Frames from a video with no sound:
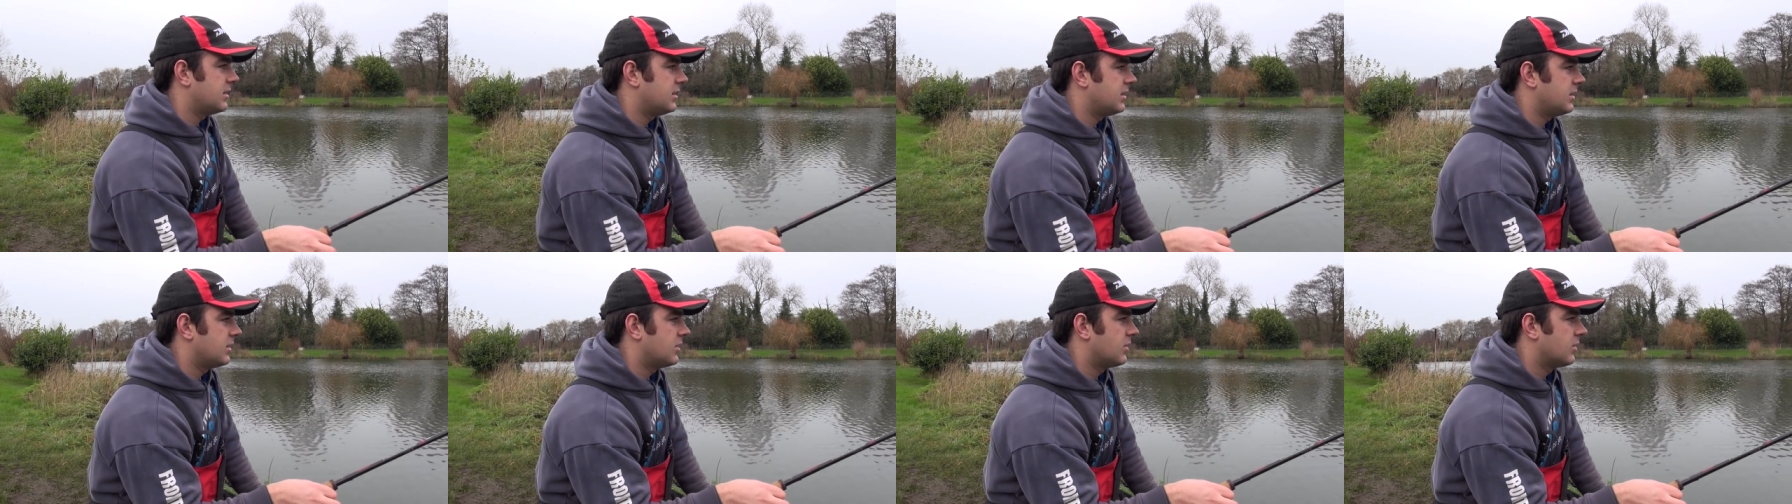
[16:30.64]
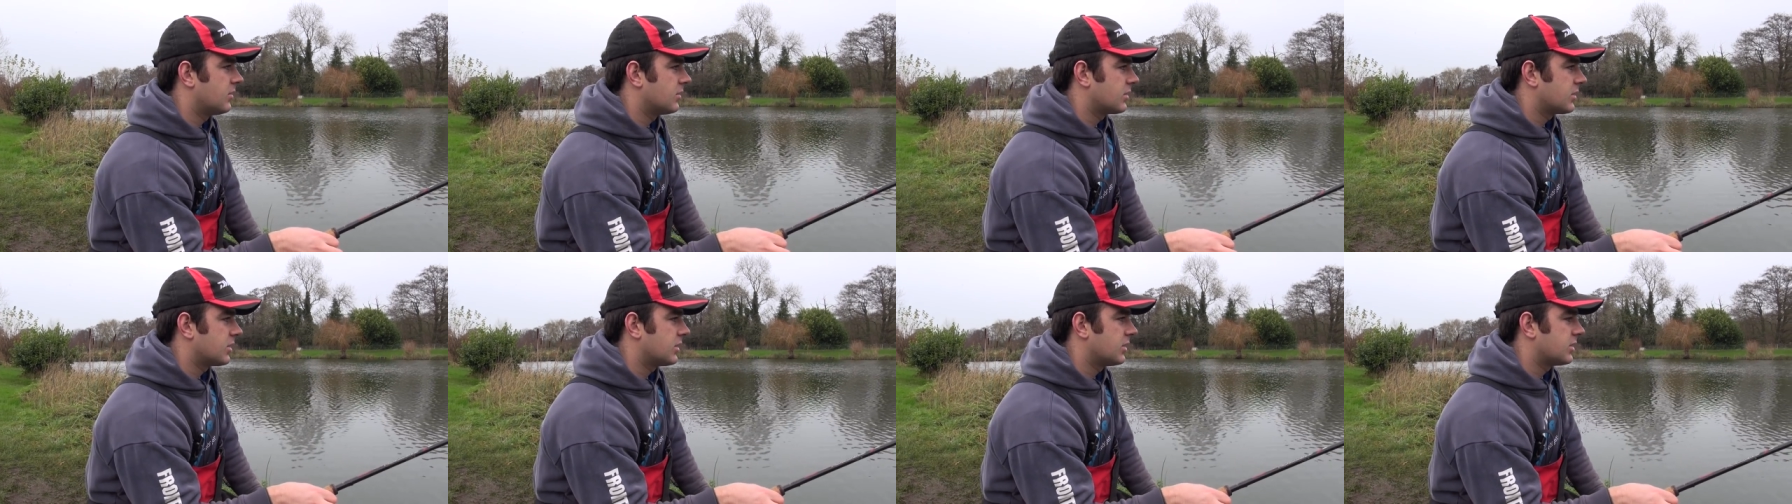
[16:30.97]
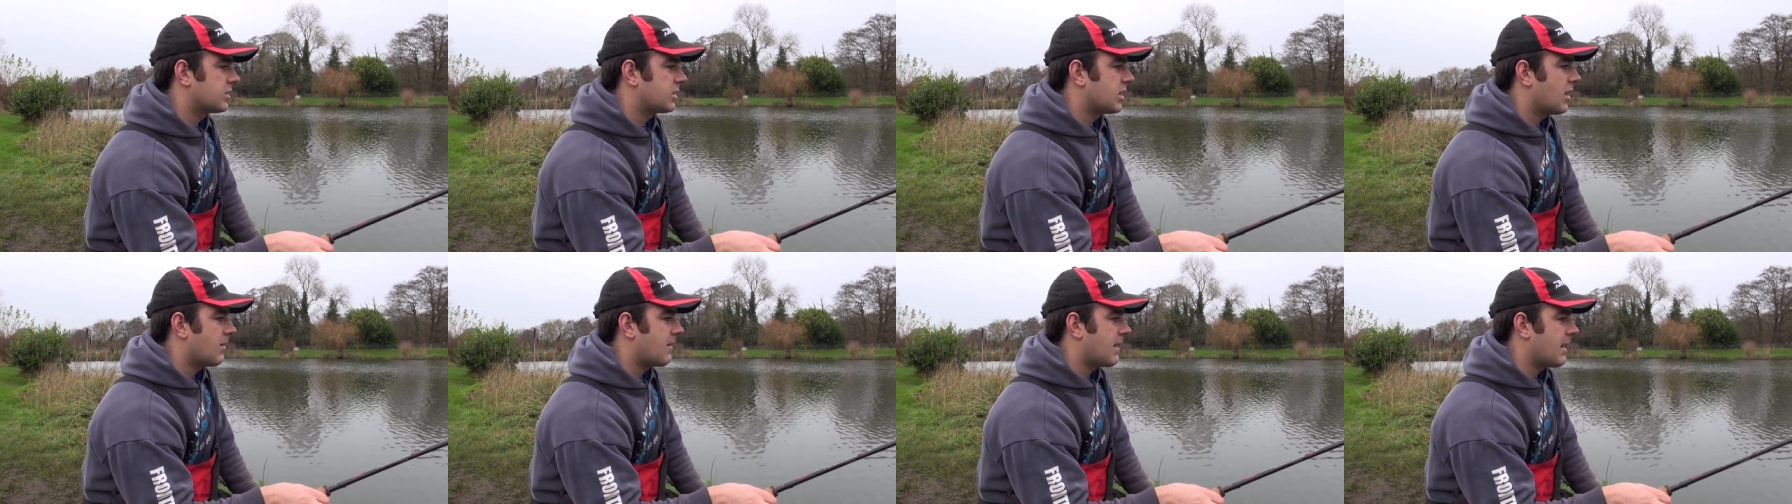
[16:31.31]
you're not going
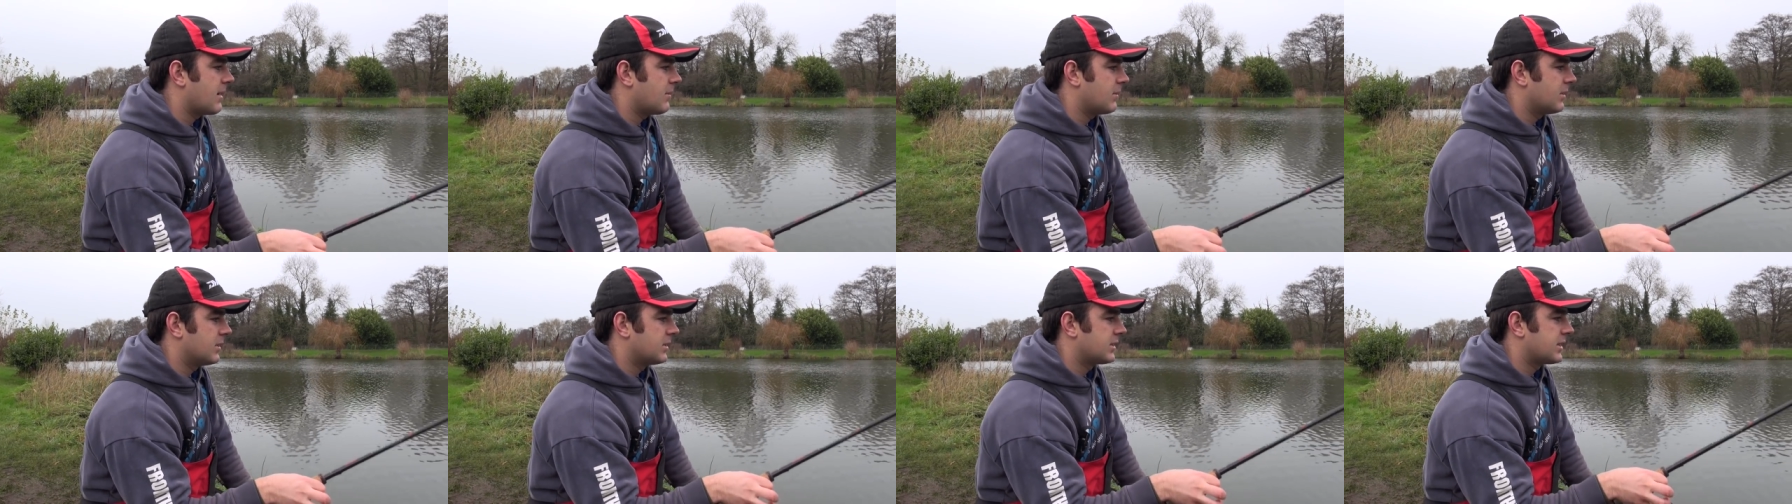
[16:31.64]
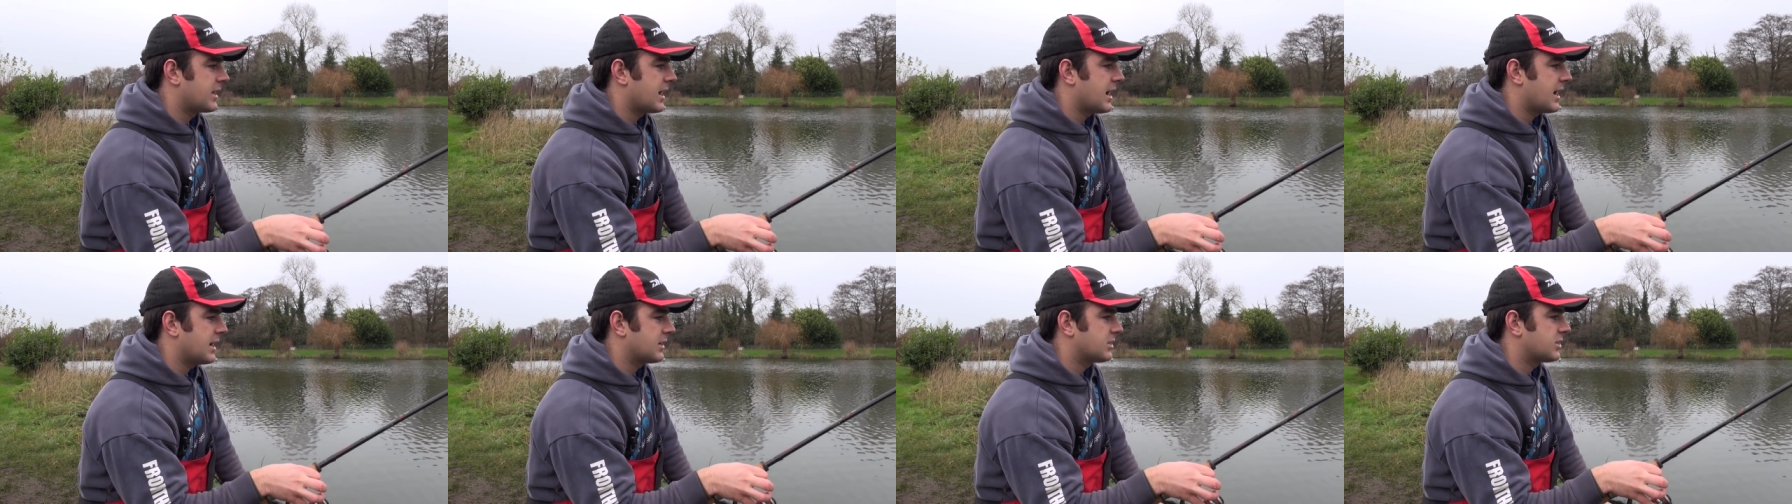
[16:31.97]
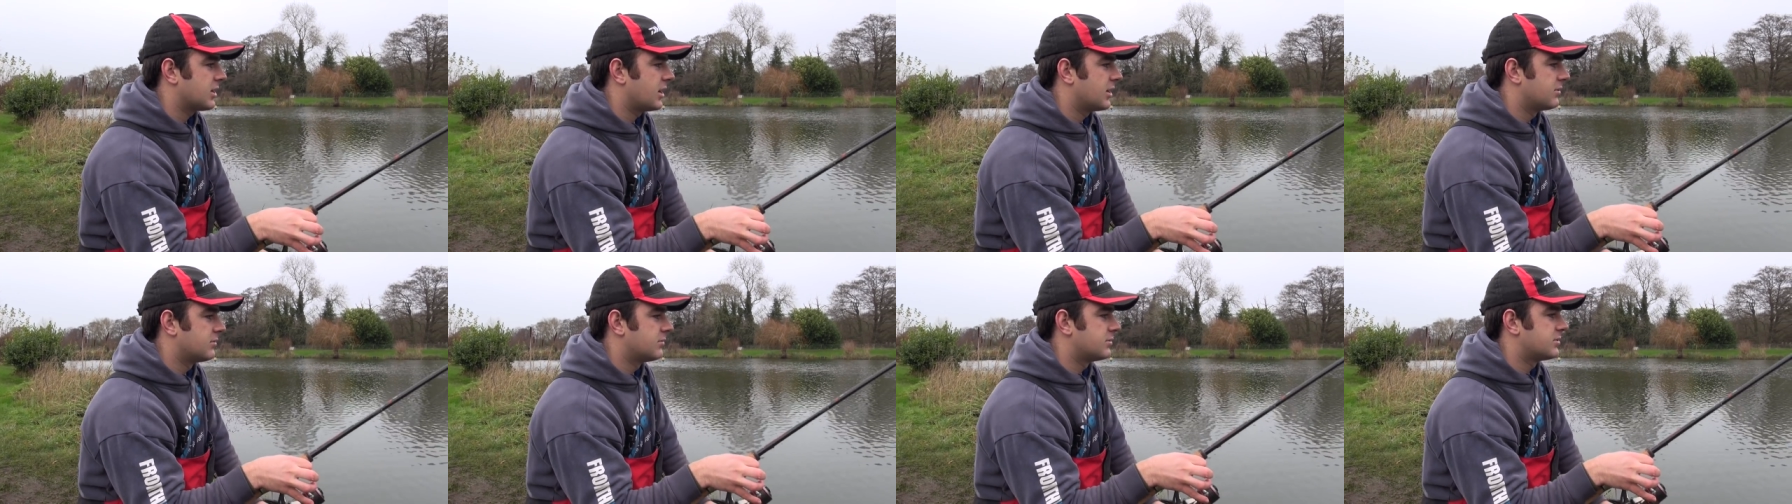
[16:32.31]
to go out and catch
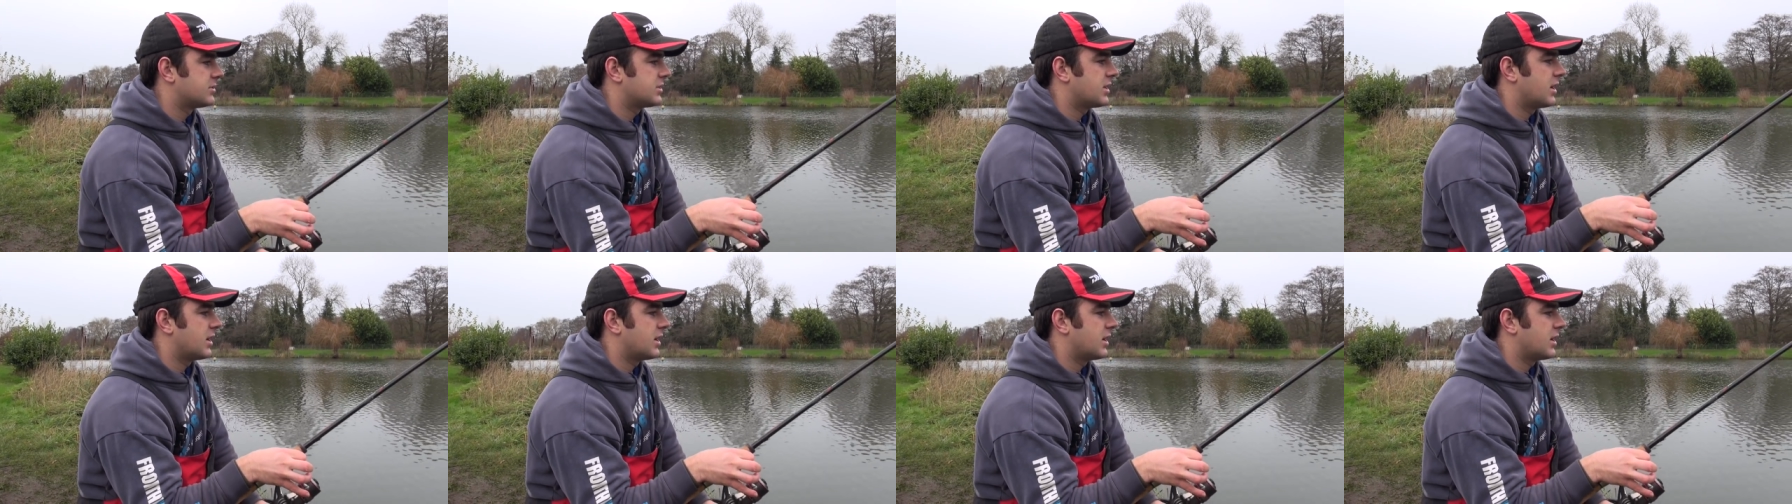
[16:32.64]
hundreds